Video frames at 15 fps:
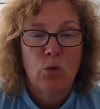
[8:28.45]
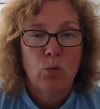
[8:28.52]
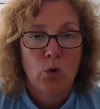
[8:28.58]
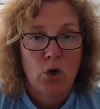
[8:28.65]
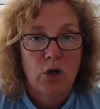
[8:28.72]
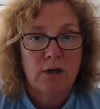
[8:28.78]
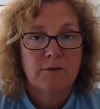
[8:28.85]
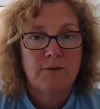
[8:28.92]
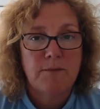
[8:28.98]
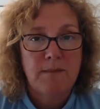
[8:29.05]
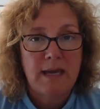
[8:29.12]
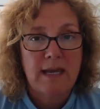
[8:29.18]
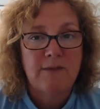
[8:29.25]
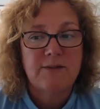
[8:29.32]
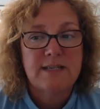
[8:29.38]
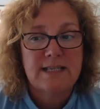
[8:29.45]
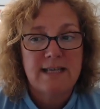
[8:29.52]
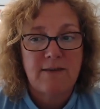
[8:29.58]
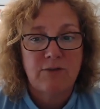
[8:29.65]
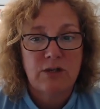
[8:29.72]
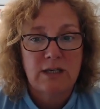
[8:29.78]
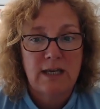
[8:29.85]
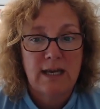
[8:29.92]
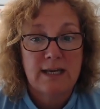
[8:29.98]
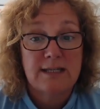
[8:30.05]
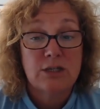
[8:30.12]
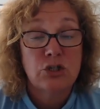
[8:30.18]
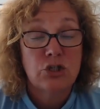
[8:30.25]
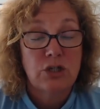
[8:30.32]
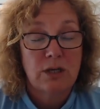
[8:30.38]
Work for me for 7 years
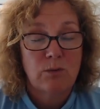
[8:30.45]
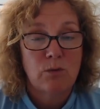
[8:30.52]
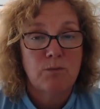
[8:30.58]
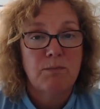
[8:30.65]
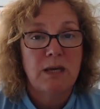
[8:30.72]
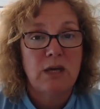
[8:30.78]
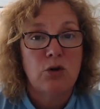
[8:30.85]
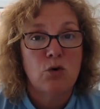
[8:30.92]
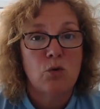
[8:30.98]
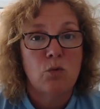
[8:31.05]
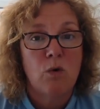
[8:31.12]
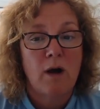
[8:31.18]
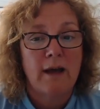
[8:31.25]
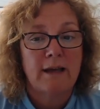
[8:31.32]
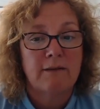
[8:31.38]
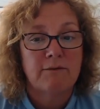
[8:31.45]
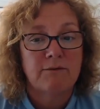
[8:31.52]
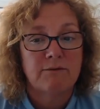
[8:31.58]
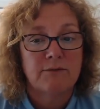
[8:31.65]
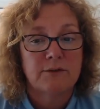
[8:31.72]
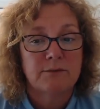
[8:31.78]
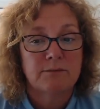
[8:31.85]
and she will be your wife.